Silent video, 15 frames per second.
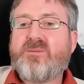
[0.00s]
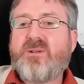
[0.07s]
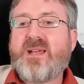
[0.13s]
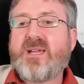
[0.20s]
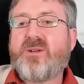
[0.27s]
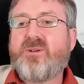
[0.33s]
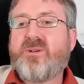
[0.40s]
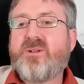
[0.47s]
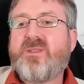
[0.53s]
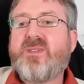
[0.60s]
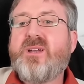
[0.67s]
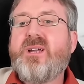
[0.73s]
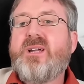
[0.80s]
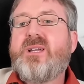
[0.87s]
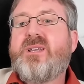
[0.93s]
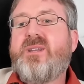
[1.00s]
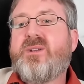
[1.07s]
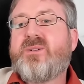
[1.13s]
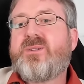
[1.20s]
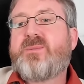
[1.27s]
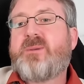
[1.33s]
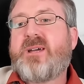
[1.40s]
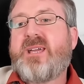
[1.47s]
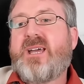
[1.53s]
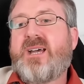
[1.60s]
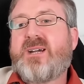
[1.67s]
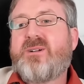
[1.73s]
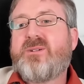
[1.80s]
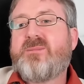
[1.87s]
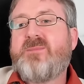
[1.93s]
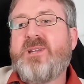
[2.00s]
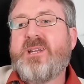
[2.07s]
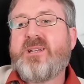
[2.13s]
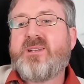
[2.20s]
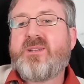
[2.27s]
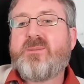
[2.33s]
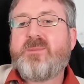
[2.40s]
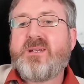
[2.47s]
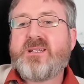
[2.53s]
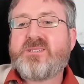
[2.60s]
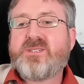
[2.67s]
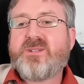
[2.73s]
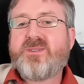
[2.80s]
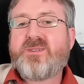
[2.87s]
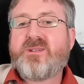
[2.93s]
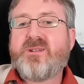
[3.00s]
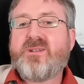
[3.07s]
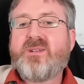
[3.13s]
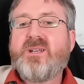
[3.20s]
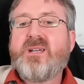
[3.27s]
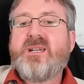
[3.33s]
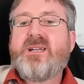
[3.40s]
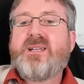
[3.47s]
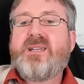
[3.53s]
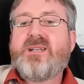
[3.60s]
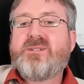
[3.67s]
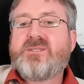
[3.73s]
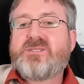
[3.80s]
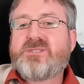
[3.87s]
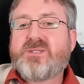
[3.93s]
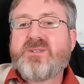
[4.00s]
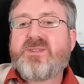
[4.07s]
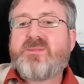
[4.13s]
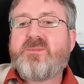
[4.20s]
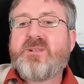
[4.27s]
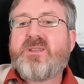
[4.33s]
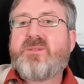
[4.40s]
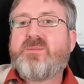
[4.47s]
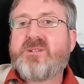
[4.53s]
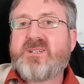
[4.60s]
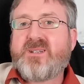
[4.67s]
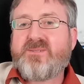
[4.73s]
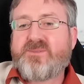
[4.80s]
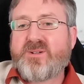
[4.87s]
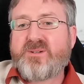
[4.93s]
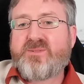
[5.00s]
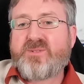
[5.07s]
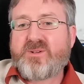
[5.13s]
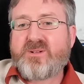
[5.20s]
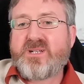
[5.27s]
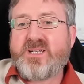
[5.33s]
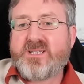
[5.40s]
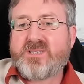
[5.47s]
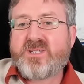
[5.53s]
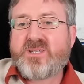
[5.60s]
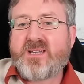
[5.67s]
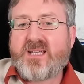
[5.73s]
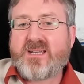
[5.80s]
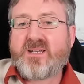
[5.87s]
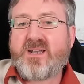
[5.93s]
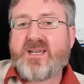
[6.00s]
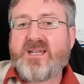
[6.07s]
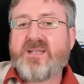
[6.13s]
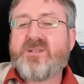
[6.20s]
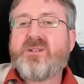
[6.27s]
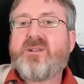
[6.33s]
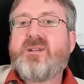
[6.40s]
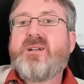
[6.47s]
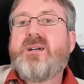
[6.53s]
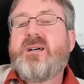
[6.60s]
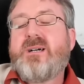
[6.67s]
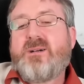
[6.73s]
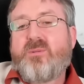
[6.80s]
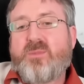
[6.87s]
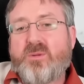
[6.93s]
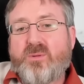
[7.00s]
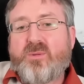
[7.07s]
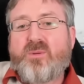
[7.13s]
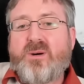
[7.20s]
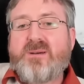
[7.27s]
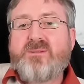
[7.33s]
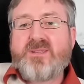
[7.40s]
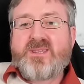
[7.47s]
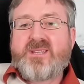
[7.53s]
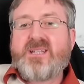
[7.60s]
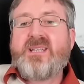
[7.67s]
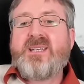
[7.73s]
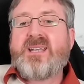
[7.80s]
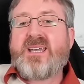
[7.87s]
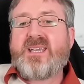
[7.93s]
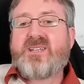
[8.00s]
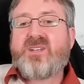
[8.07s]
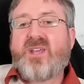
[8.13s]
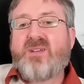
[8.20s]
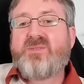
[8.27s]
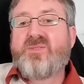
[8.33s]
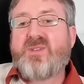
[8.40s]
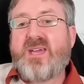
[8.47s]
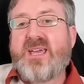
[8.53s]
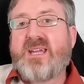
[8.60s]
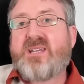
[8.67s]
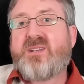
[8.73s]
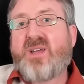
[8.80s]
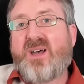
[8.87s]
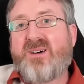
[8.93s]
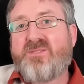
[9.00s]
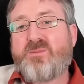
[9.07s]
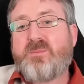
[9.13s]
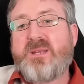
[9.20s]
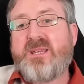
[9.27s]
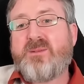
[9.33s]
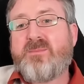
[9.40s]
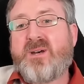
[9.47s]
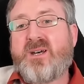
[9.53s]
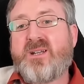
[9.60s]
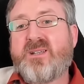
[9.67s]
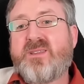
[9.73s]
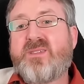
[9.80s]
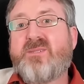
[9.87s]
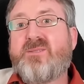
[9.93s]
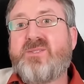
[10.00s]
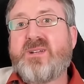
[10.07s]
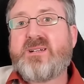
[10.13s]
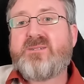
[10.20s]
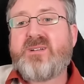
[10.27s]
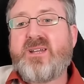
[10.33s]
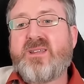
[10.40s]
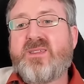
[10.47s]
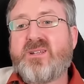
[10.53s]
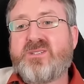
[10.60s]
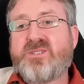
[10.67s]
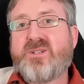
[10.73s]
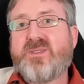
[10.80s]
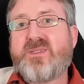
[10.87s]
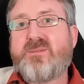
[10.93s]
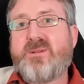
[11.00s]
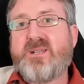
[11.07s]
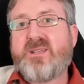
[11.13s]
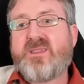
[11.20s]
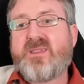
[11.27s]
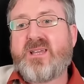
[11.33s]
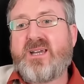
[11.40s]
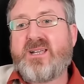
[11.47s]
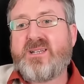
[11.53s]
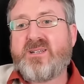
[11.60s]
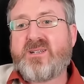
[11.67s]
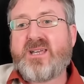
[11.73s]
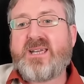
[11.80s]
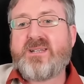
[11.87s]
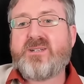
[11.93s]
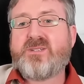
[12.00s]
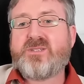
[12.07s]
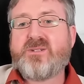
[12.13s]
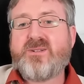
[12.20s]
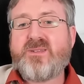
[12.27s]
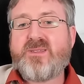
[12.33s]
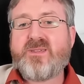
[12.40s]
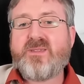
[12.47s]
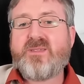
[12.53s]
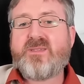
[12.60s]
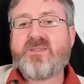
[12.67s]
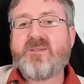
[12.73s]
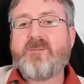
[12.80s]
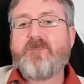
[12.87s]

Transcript: records used by ACRIM needed to be adjusted. Their adjustments were different for each satellite. But what was the net effect of PMOD's various adjustments and data choices?